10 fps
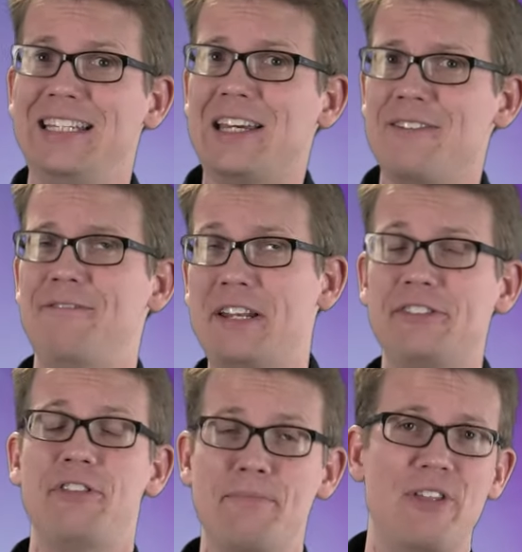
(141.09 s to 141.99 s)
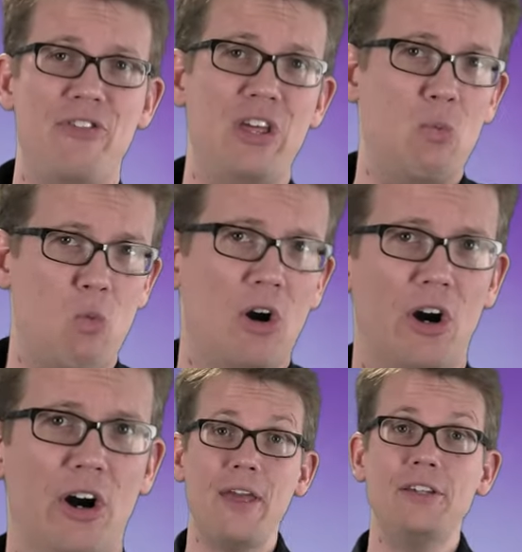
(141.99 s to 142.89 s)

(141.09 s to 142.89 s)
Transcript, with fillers: convince them that they were.